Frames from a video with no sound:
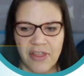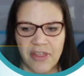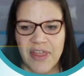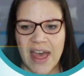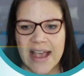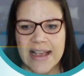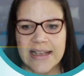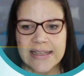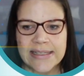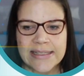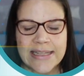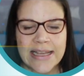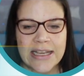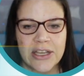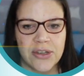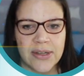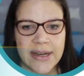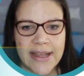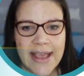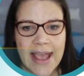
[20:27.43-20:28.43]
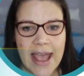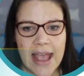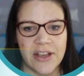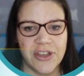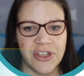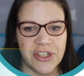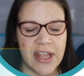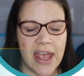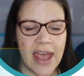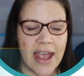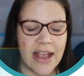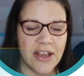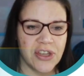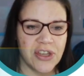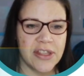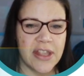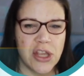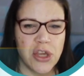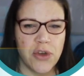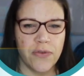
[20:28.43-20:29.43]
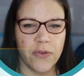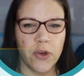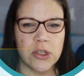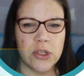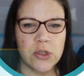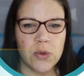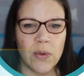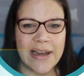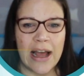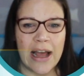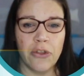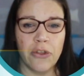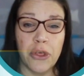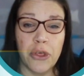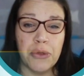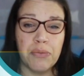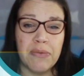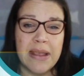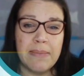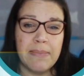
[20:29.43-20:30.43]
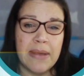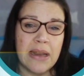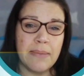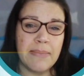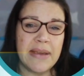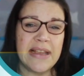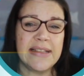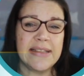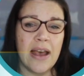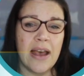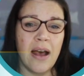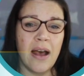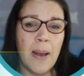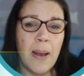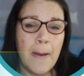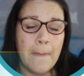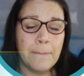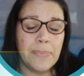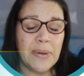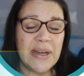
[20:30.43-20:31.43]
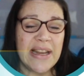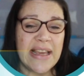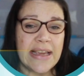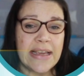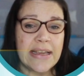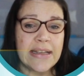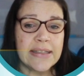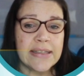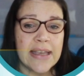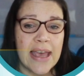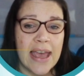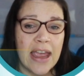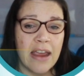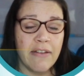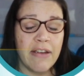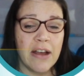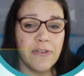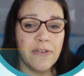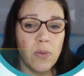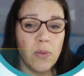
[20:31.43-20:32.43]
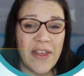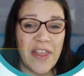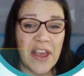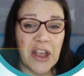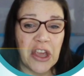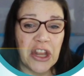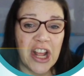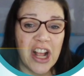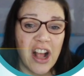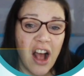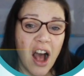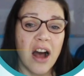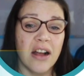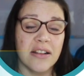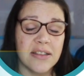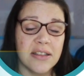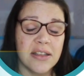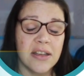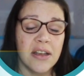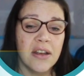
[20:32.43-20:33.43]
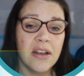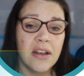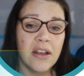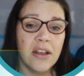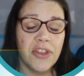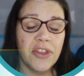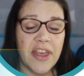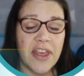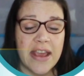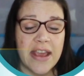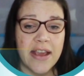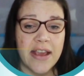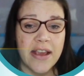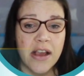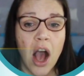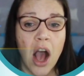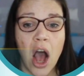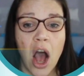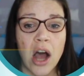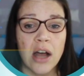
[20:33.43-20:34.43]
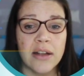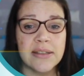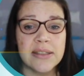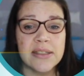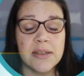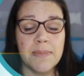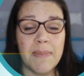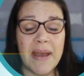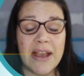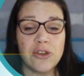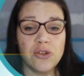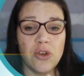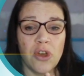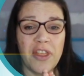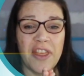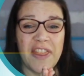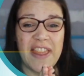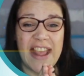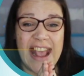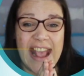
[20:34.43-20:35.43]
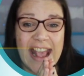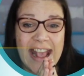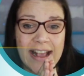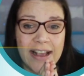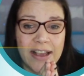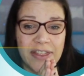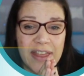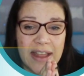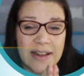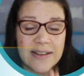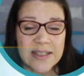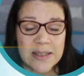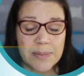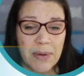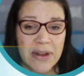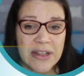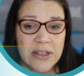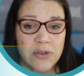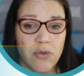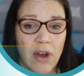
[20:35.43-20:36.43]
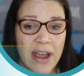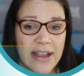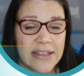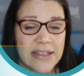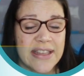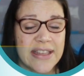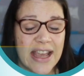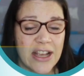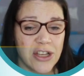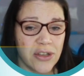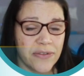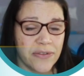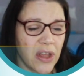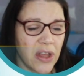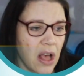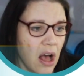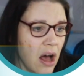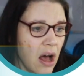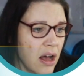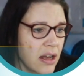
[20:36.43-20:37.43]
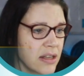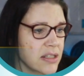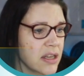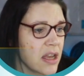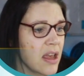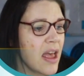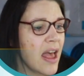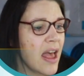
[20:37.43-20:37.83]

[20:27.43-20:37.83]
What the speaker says: that is literally edge to edge, and then you've got to allow the 3mm bleed area for where they're going to cut the cards to make sure that the ink then spreads right to the edge of the card,